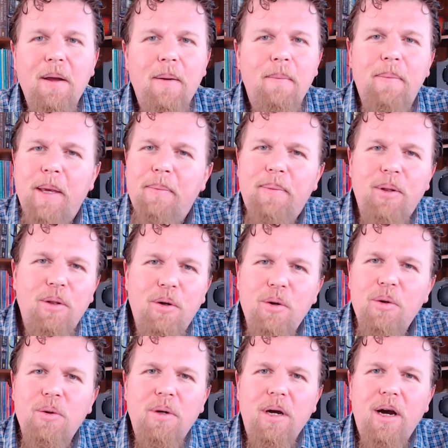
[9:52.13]
people
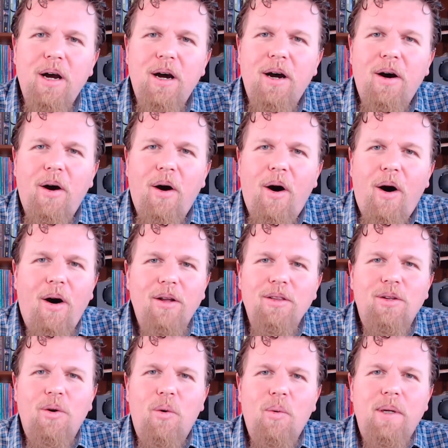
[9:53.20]
who
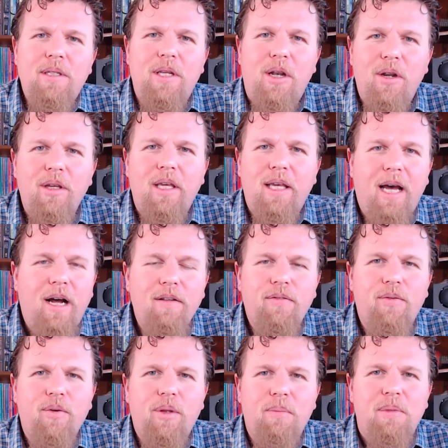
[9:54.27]
aren't always looking out
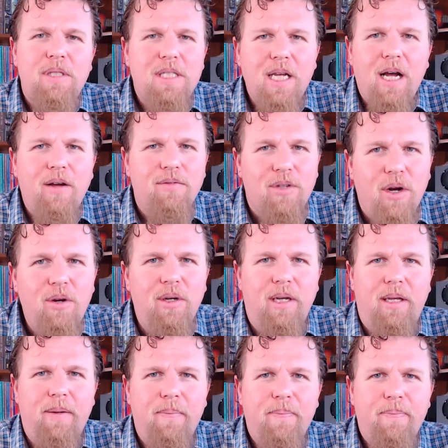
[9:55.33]
for themselves
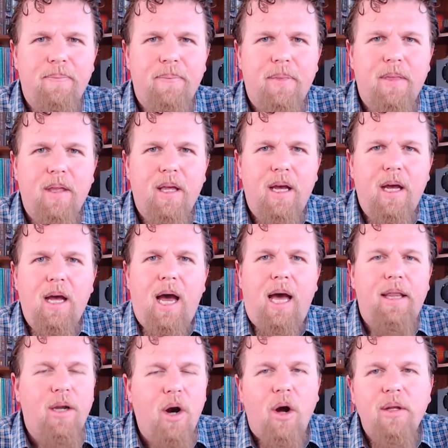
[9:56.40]
only
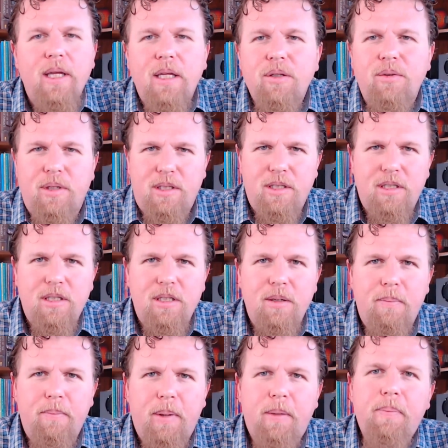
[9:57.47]
and their own interests
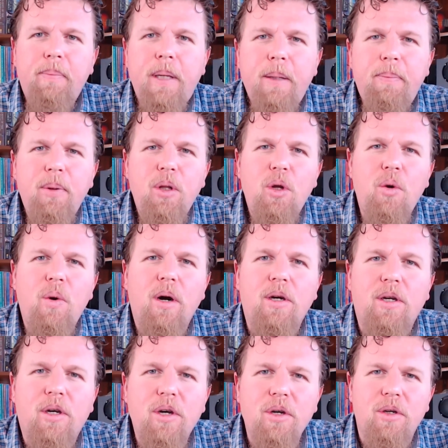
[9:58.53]
but people who are
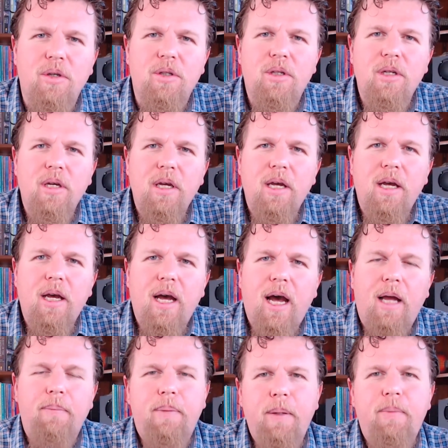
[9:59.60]
good
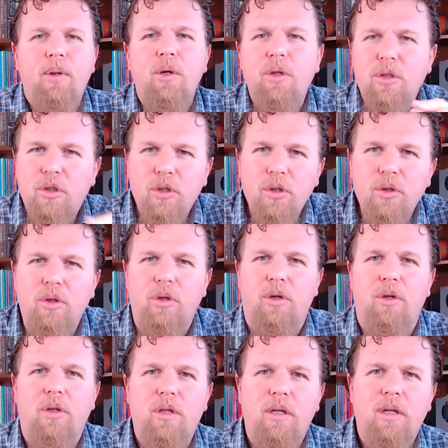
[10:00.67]
and people who do
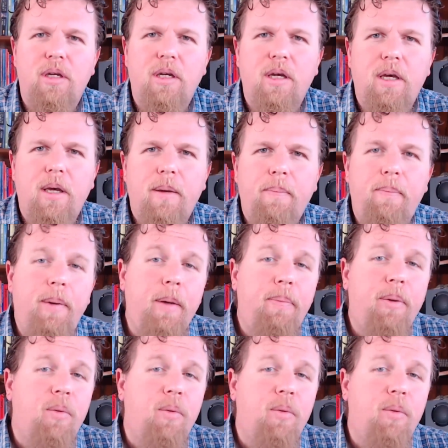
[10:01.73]
good, people